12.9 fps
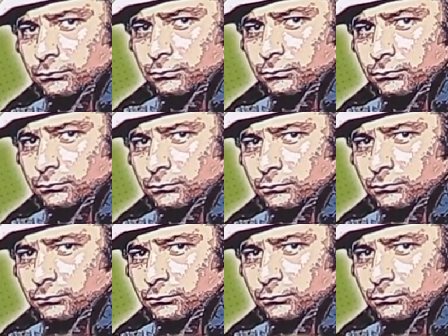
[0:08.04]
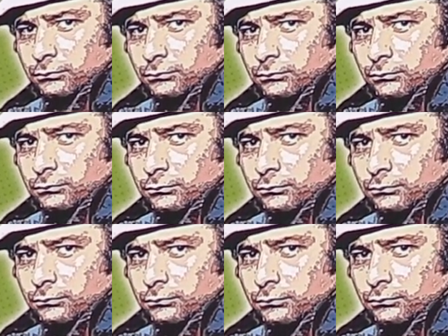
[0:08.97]

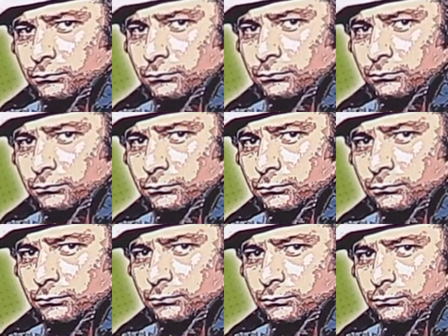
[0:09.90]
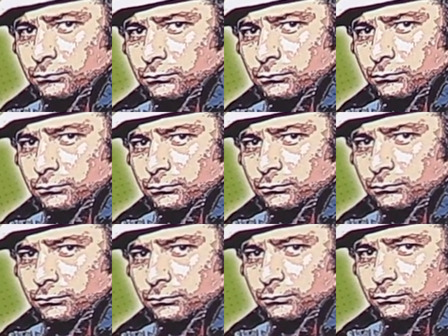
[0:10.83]

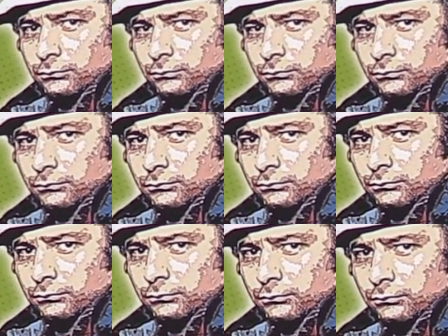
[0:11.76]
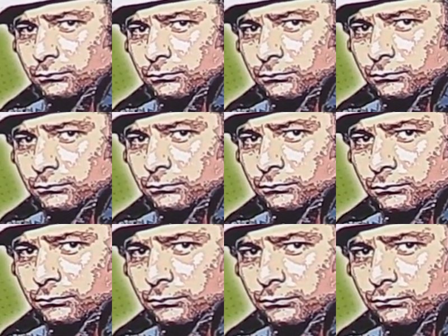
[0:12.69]

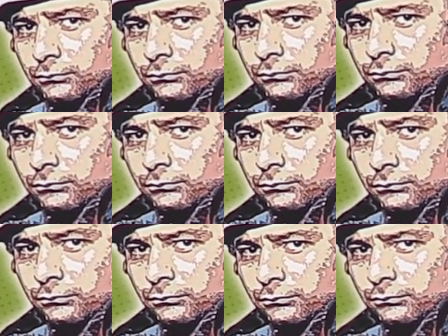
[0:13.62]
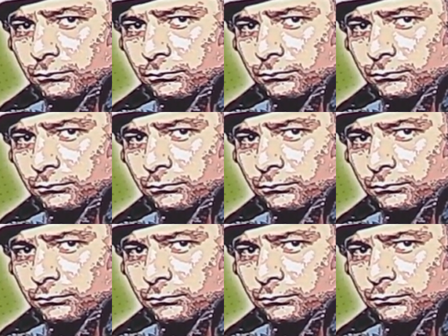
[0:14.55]
The person shown says nothing.